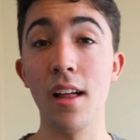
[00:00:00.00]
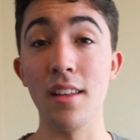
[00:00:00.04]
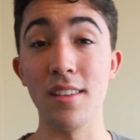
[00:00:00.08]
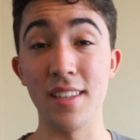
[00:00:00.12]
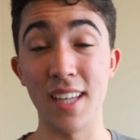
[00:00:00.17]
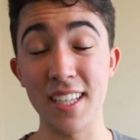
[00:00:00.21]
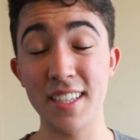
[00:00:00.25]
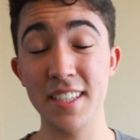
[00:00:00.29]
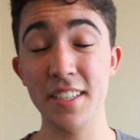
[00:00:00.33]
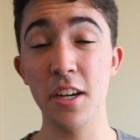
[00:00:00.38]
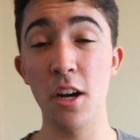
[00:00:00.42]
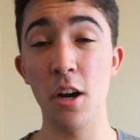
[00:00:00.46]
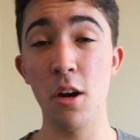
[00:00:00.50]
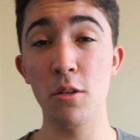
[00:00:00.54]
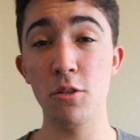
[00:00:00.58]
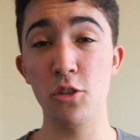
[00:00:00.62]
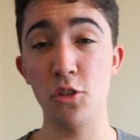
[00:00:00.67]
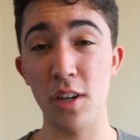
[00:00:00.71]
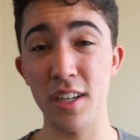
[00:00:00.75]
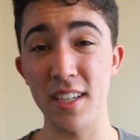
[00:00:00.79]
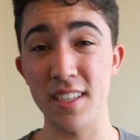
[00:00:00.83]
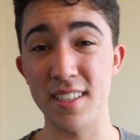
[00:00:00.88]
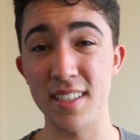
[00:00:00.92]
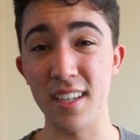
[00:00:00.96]
Let's go
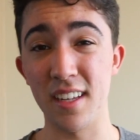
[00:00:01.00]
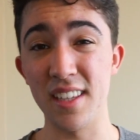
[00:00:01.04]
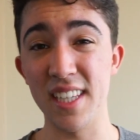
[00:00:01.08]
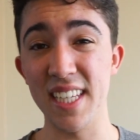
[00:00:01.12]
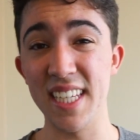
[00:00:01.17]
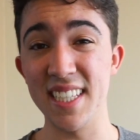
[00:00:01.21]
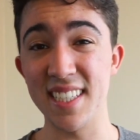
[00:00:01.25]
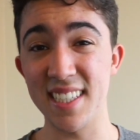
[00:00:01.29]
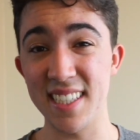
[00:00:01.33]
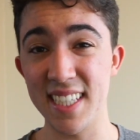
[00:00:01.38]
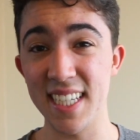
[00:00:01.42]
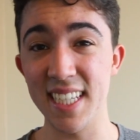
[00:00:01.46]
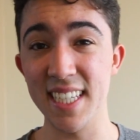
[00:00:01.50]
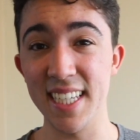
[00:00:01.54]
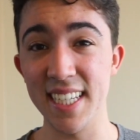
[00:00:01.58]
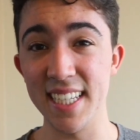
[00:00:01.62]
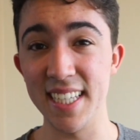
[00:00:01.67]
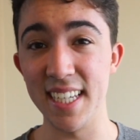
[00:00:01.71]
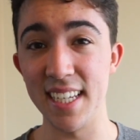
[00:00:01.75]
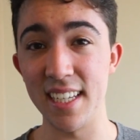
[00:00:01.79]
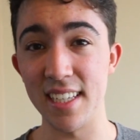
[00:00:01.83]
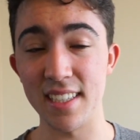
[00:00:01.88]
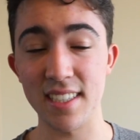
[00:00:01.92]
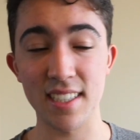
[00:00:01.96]
try to sell these CD
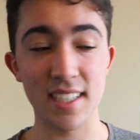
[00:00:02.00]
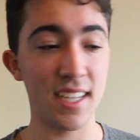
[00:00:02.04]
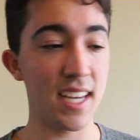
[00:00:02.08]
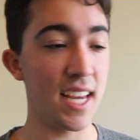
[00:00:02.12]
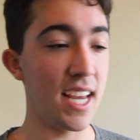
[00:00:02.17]
discs